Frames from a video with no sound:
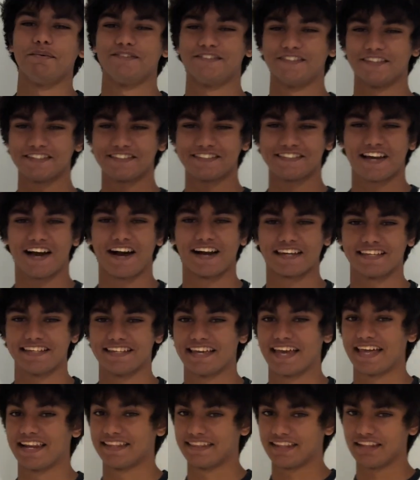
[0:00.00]
is
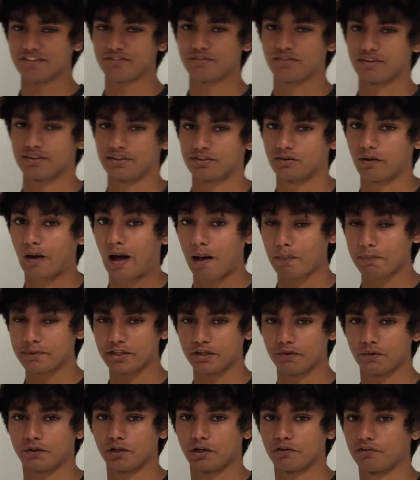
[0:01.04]
Tiagi, and in this video, I'll be
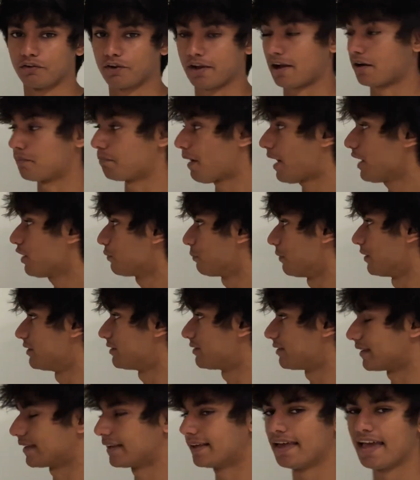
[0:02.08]
going over how
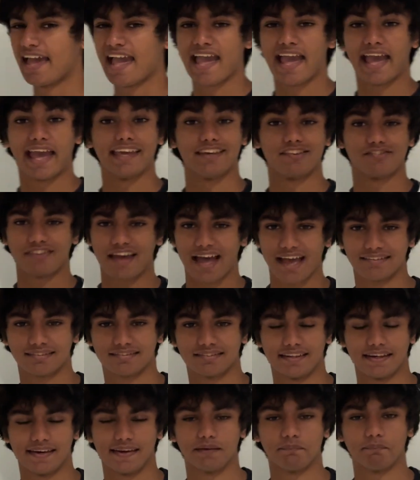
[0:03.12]
bioprinting, a
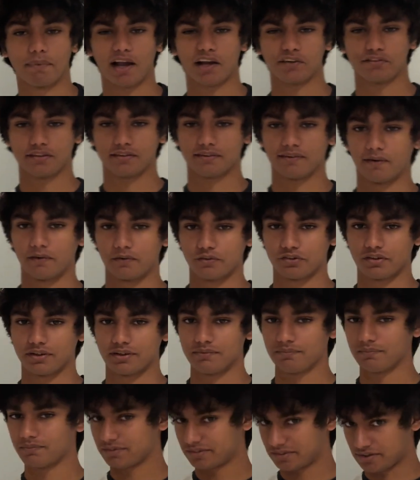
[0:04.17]
fascinating
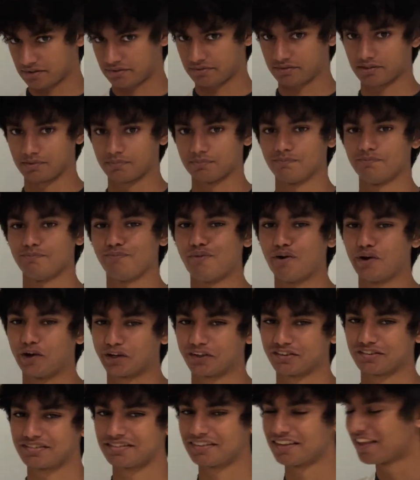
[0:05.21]
biotechnology system,
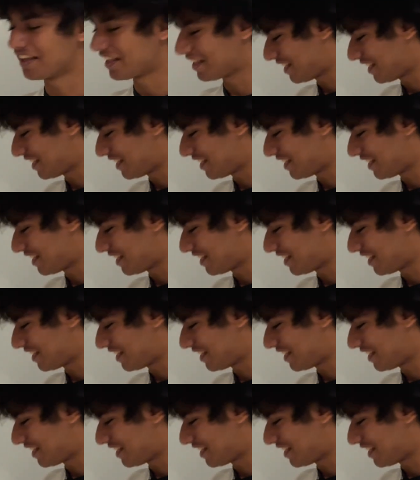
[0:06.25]
works.